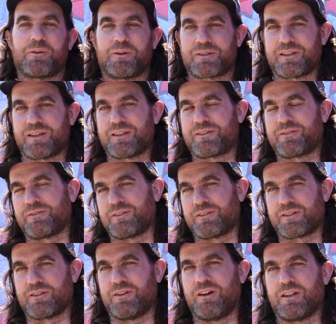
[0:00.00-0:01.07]
process for
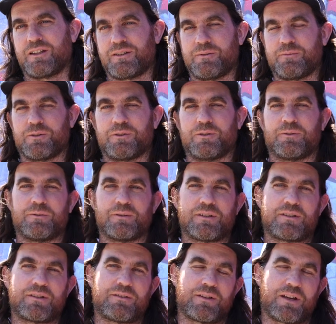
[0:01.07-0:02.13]
designing the mural
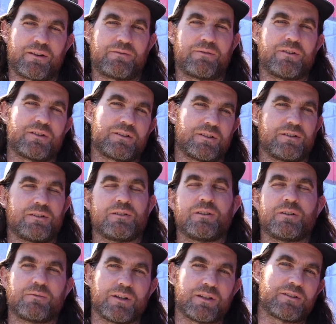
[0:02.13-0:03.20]
was uh, firstly
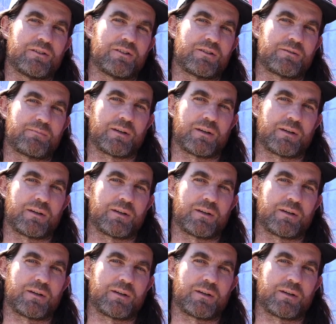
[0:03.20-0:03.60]
doing research